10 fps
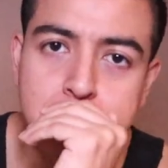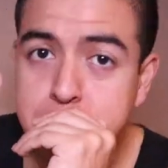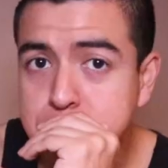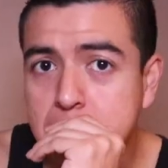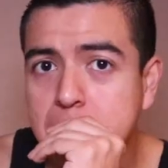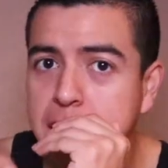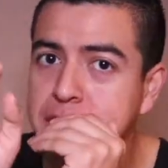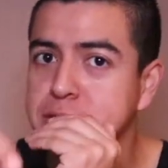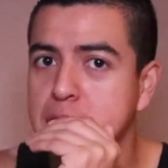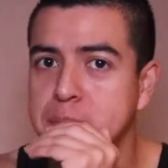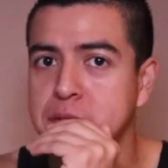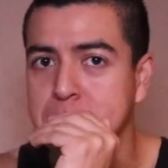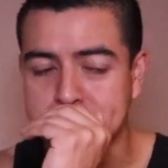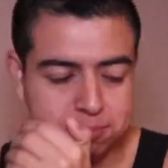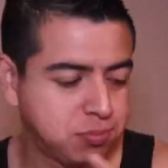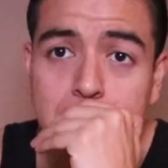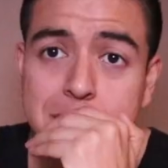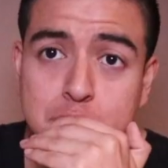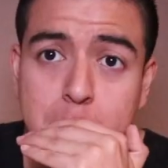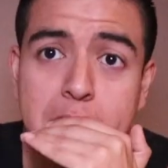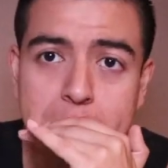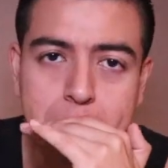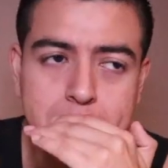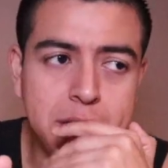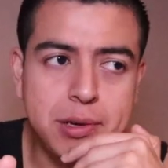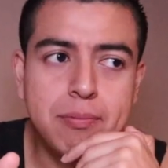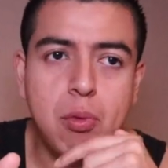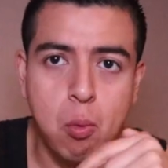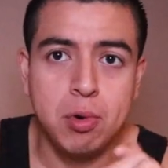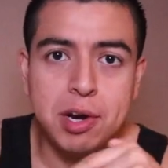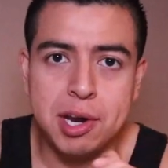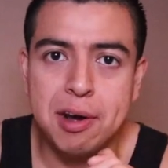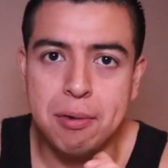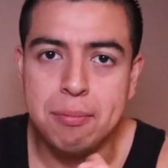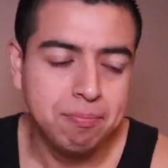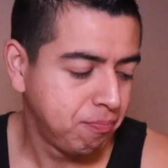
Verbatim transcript: You try it and you let me know. Like, try it, like, right now.